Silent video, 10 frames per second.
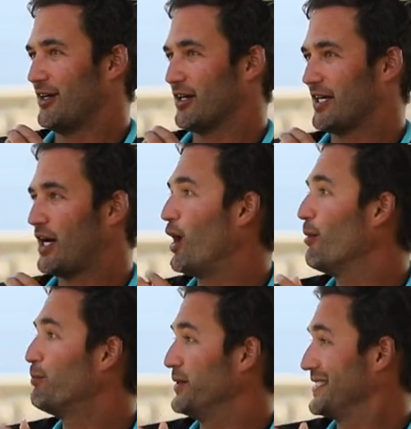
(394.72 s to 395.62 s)
our
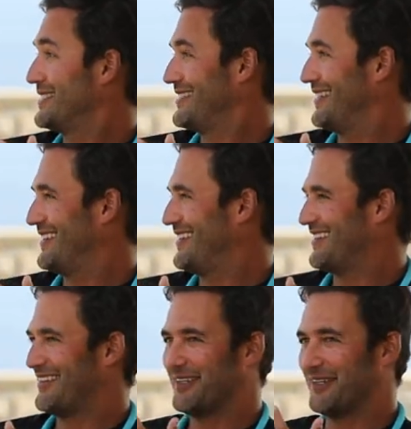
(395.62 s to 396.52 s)
compass, our,
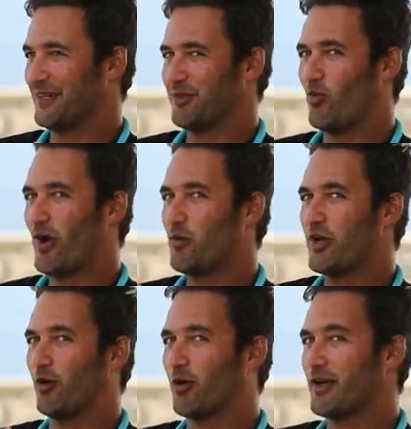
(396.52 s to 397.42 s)
our, our, the way
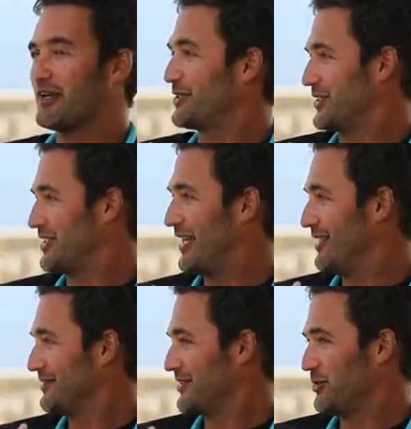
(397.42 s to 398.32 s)
we orient
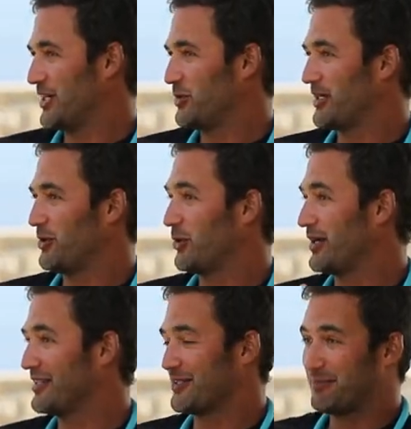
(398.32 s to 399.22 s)
ourselves, the way we
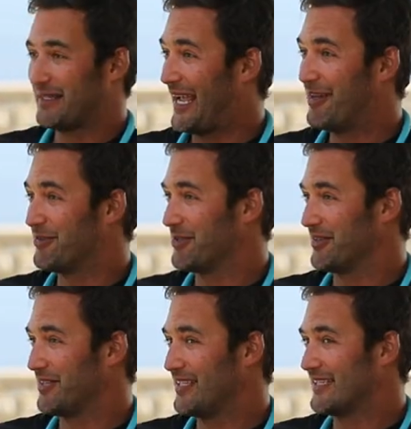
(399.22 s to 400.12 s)
orient our behavior,
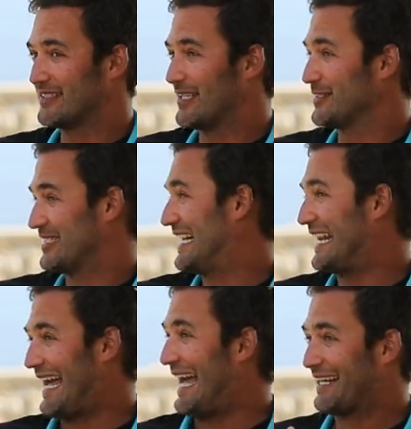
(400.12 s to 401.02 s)
the thing that tells us
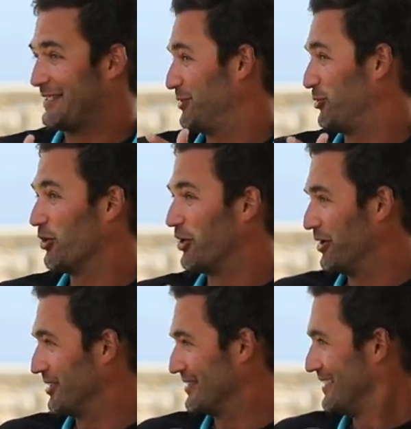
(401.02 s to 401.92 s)
how to act in the
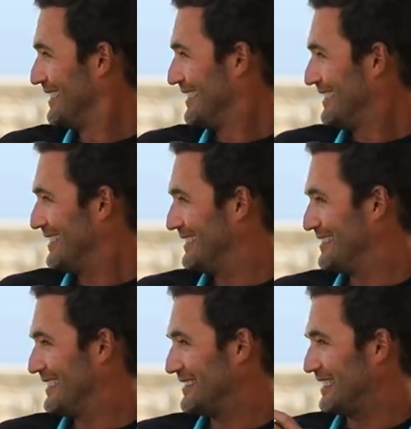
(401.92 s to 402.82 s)
world
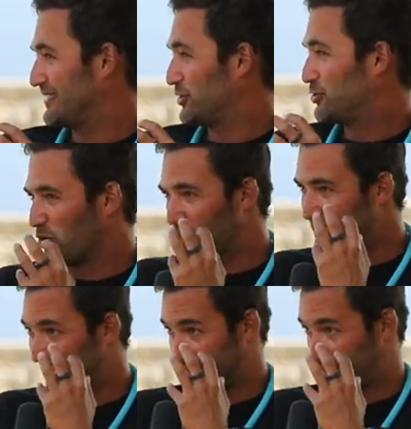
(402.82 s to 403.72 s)
is, is, is a
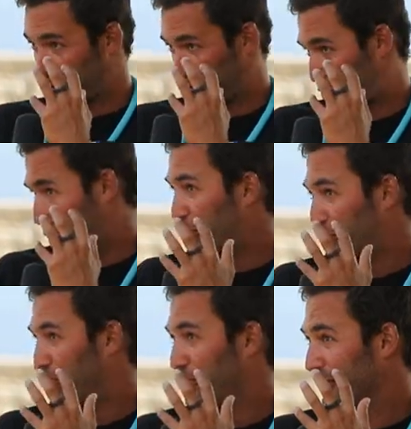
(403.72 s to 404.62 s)
storytelling
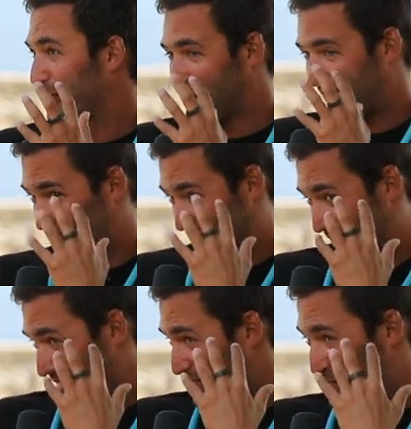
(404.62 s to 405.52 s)
structure. You know, like like
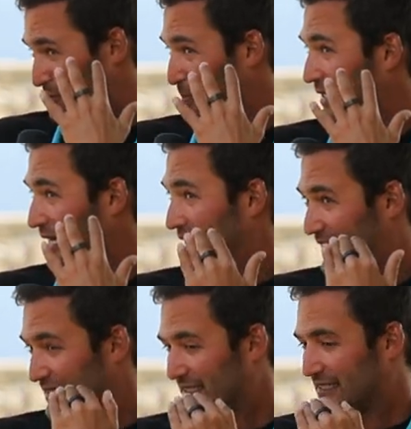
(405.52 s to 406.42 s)
it seems to be
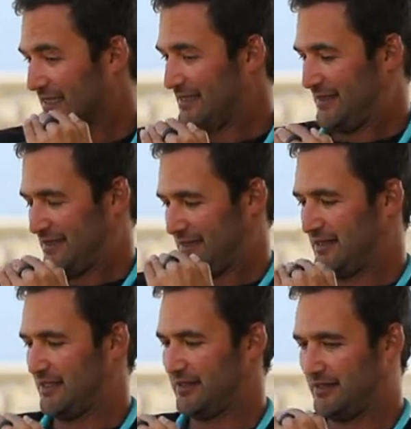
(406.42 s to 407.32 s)
like
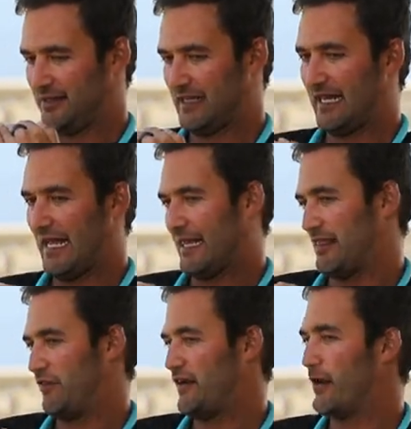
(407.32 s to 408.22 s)
the, the
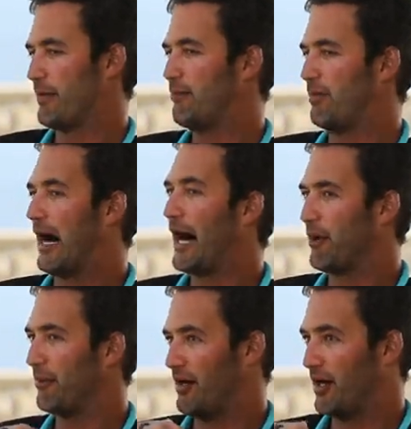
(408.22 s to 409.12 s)
at the very
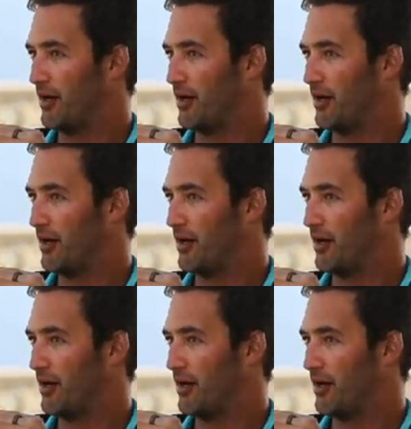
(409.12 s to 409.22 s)
bottom